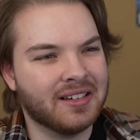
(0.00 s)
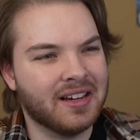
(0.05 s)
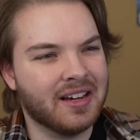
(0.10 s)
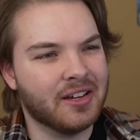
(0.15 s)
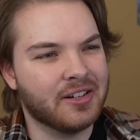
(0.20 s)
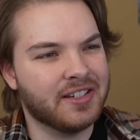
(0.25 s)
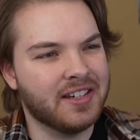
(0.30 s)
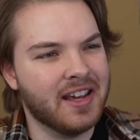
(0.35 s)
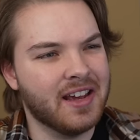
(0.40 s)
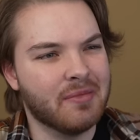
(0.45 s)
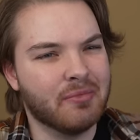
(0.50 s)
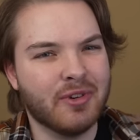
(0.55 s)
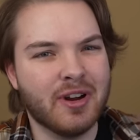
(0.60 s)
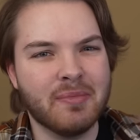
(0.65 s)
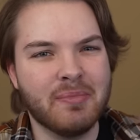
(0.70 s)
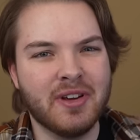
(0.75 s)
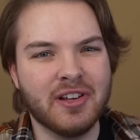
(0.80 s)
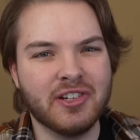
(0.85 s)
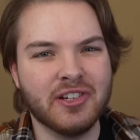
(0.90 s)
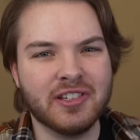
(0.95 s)
God damn,
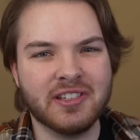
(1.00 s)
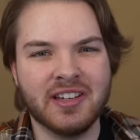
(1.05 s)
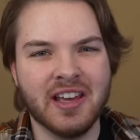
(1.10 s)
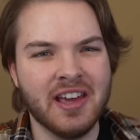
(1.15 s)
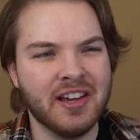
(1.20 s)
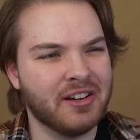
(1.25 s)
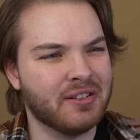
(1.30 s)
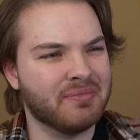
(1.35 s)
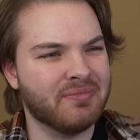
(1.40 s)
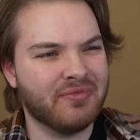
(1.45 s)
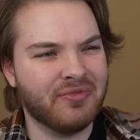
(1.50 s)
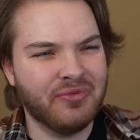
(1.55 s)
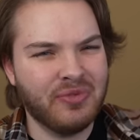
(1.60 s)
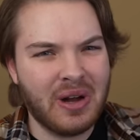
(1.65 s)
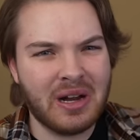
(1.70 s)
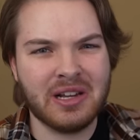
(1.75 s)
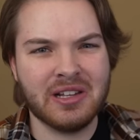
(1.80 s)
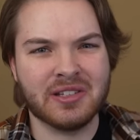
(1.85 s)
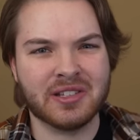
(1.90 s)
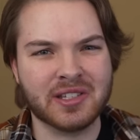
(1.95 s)
Redman, just take a
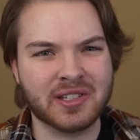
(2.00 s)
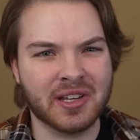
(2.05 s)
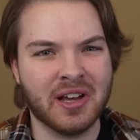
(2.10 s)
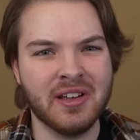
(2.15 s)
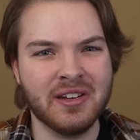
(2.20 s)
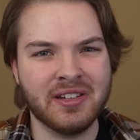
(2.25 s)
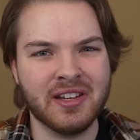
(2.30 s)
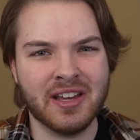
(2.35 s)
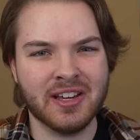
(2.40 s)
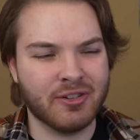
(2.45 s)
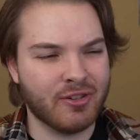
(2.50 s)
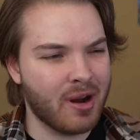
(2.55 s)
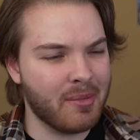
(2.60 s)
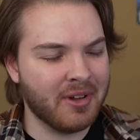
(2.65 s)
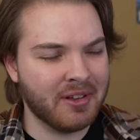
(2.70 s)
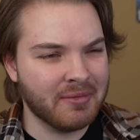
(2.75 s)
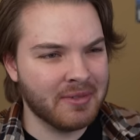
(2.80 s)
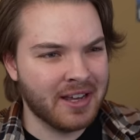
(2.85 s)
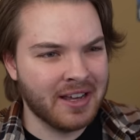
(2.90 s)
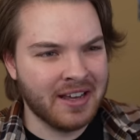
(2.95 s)
fucking Sunday, grab
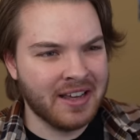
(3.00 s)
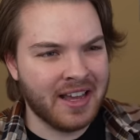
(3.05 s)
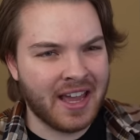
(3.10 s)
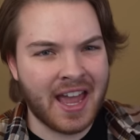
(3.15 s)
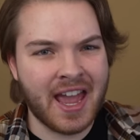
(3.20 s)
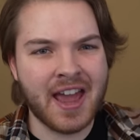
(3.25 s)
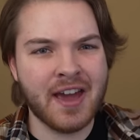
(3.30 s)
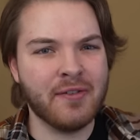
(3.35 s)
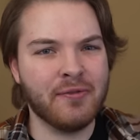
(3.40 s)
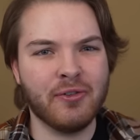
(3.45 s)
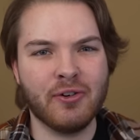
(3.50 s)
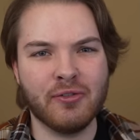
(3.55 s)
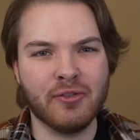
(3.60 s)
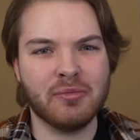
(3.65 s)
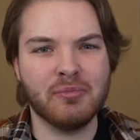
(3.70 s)
a handful